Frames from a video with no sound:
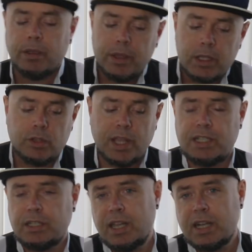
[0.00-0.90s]
So
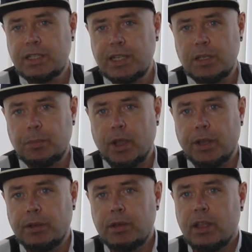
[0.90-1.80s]
that's
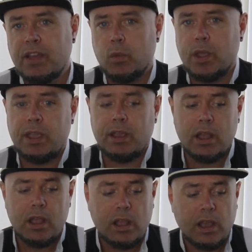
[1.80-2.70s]
disappointing. If
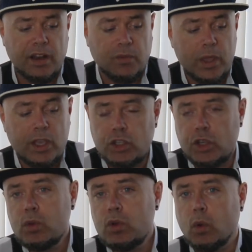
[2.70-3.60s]
we
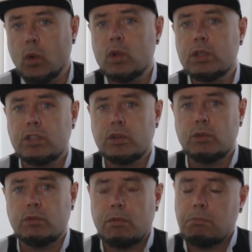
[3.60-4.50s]
do go
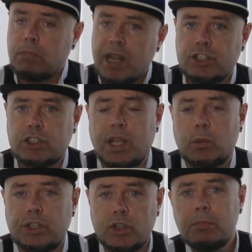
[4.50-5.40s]
to, let's just say
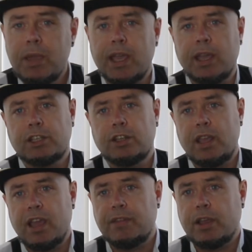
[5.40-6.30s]
we do make it to
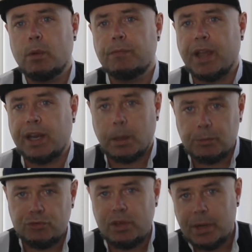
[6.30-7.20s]
the FA Cup final,
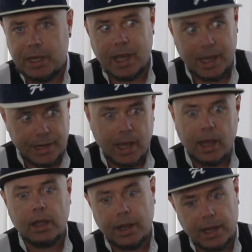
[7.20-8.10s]
I'm dreaming here, I
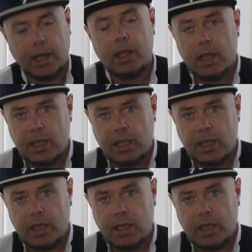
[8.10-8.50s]
know,